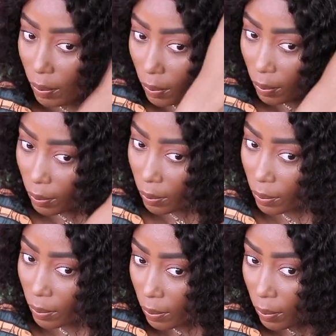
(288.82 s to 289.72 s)

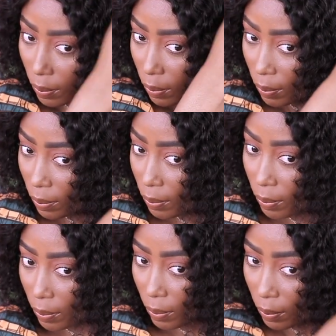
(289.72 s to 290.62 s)

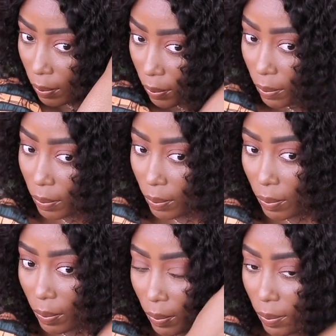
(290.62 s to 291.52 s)

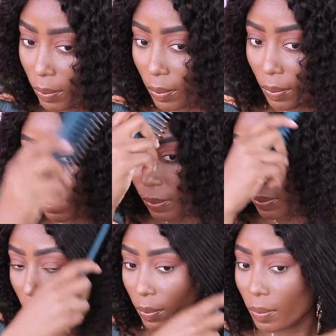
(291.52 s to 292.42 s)

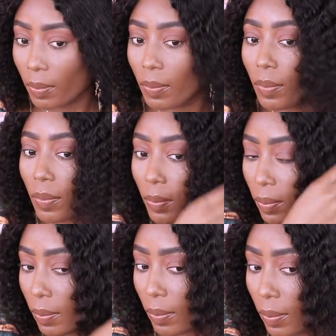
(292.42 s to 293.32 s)

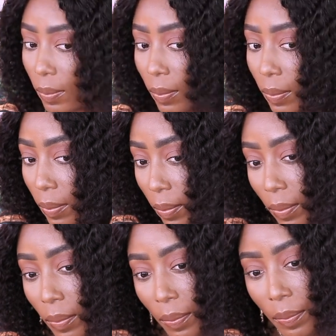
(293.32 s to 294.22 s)

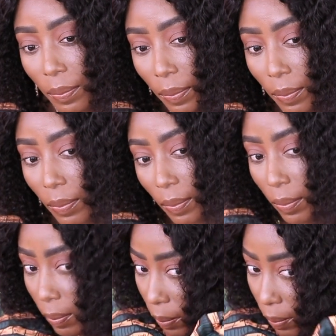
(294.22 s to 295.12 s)

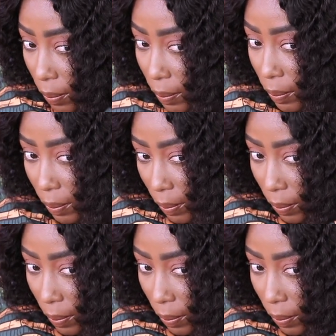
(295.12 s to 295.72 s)
No one is speaking in this clip.